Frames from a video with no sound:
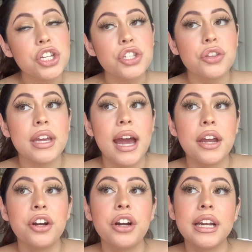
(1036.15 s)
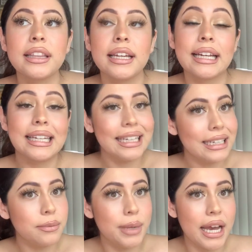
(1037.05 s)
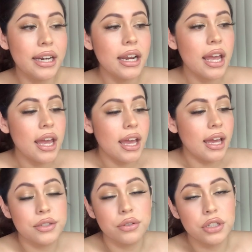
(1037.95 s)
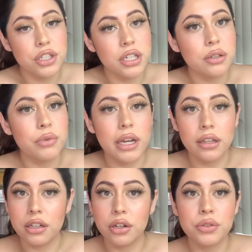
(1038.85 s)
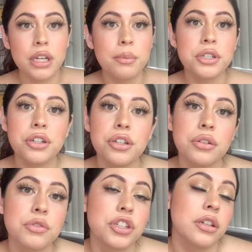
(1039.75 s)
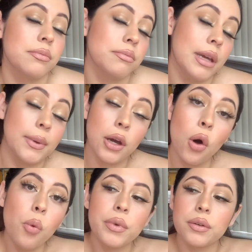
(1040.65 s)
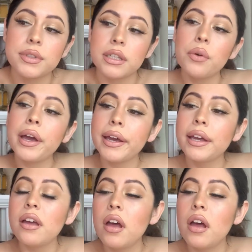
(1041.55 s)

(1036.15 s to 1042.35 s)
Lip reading: So they had her in like a heated bed. As soon as she can regulate her own temperature, you know, she can maybe go home. And I was like, okay.